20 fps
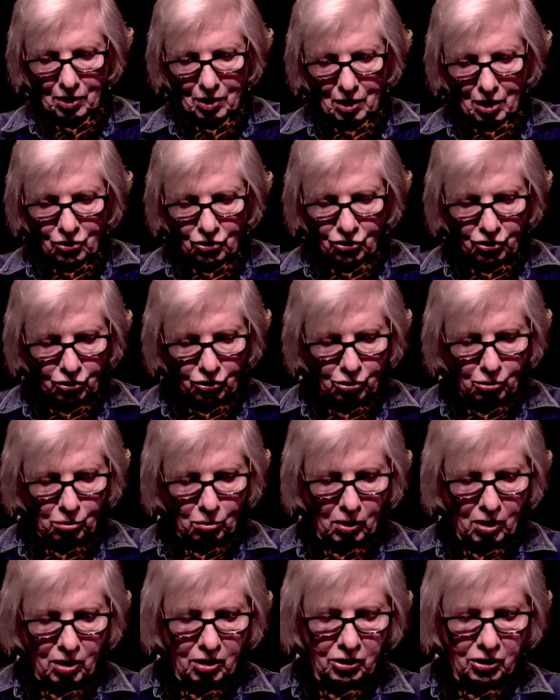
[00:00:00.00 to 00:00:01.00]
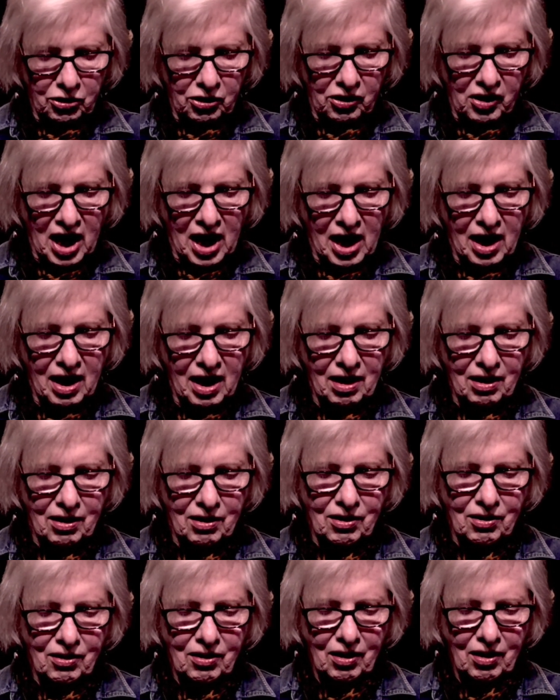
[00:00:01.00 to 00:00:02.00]
She twirled her hand
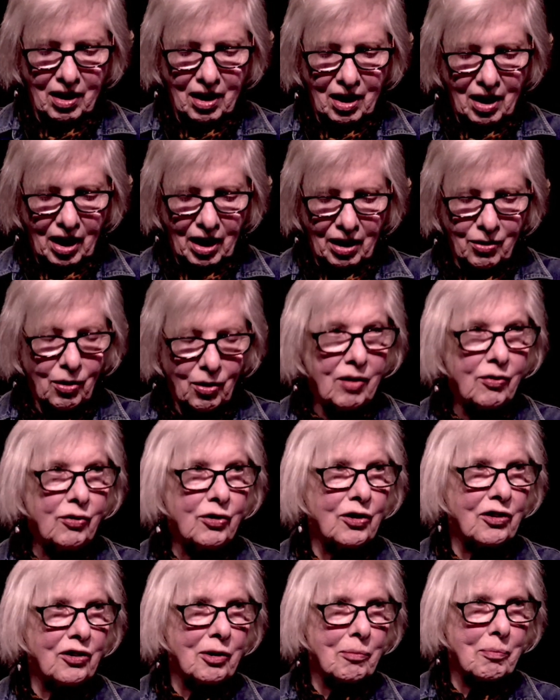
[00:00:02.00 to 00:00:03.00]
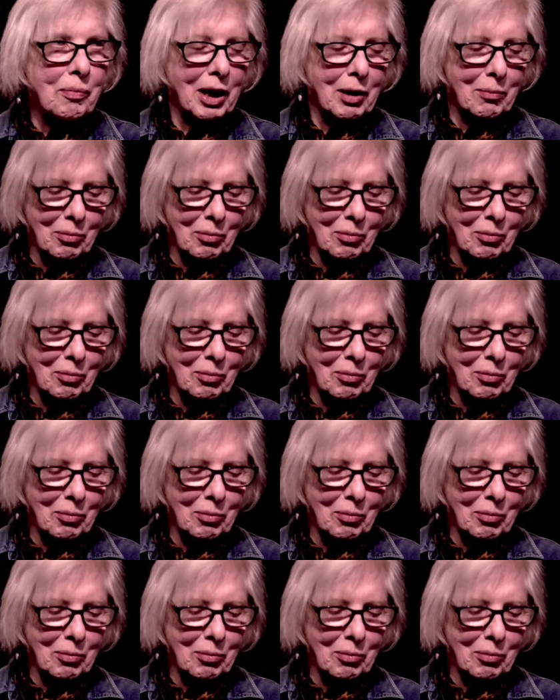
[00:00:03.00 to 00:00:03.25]
and offered the paper